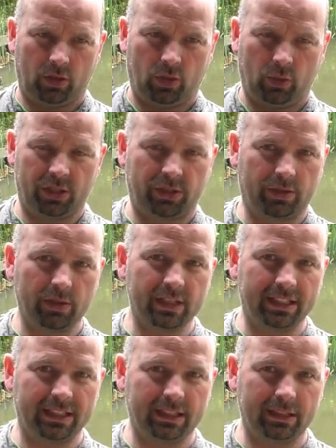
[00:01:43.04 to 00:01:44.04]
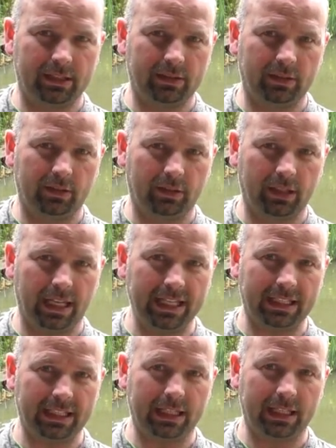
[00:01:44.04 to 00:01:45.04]
which does indeed look
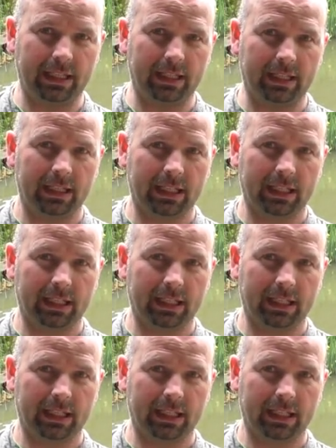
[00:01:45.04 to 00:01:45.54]
like a...